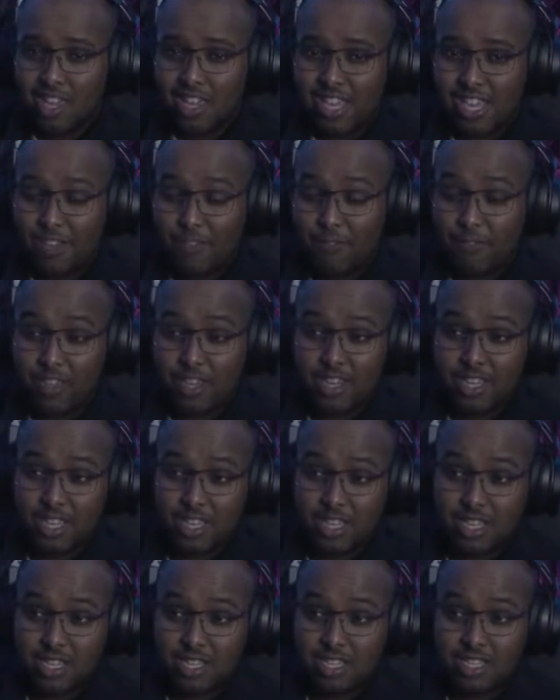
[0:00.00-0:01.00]
If it
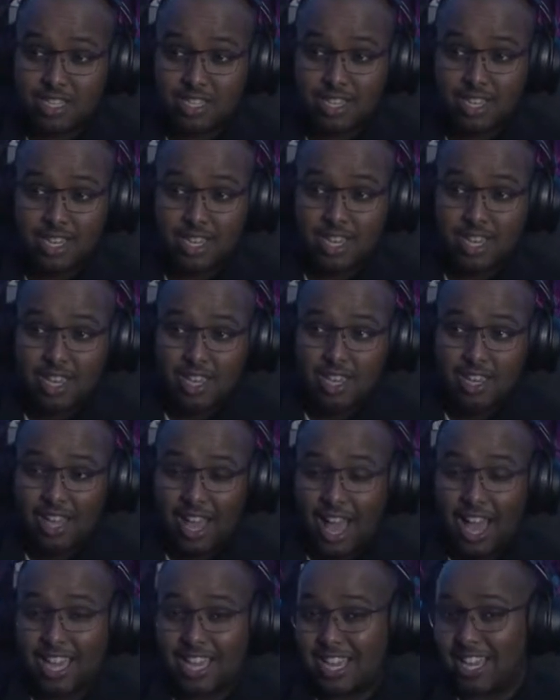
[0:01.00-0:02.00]
is,
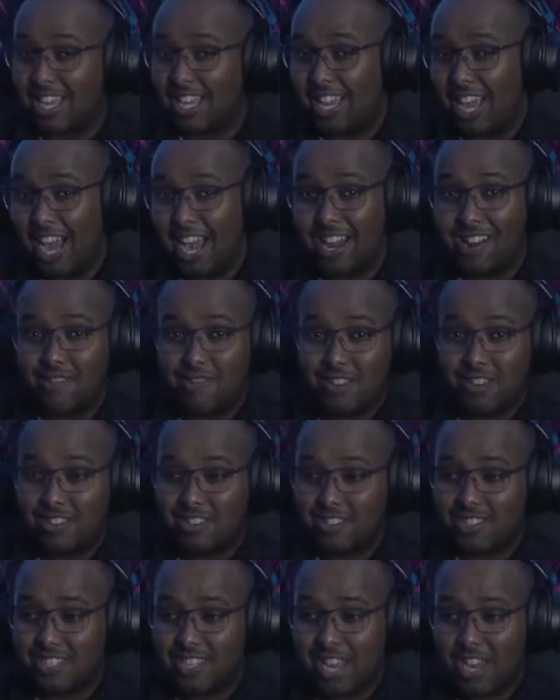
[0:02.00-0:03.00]
I can kind of
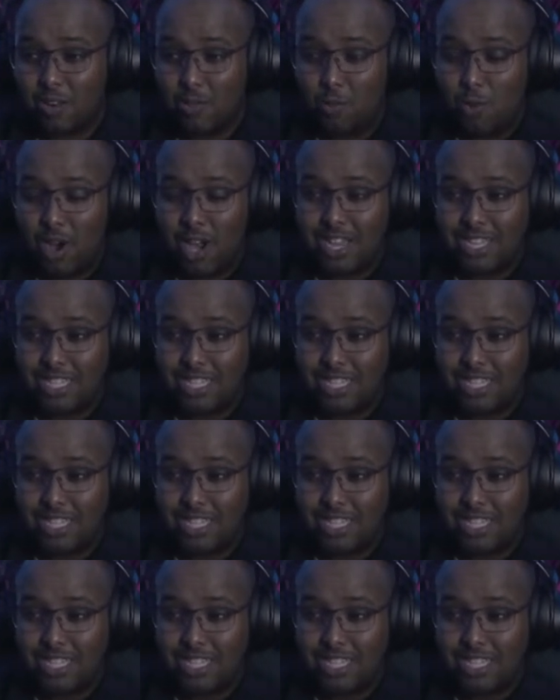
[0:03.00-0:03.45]
understand why